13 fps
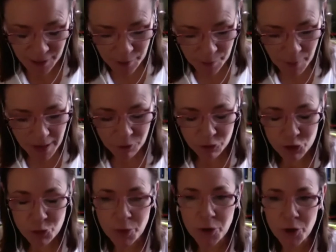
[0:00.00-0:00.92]
my
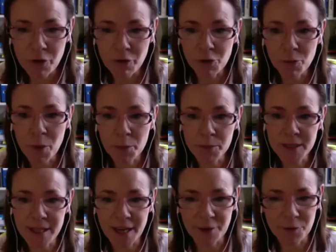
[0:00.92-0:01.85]
entrepreneurial mum
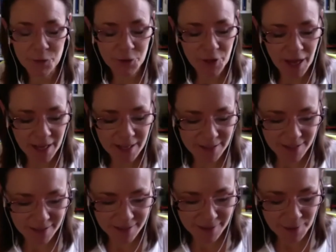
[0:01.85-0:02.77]
to thank for that,
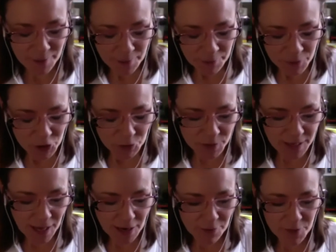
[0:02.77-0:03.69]
and she was
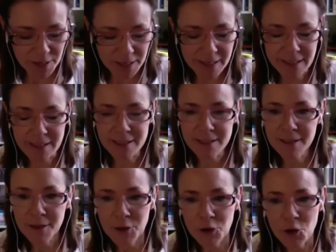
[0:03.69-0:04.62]
kind of the least
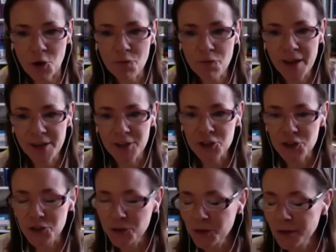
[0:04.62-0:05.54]

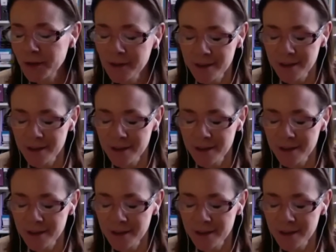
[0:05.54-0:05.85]
conventional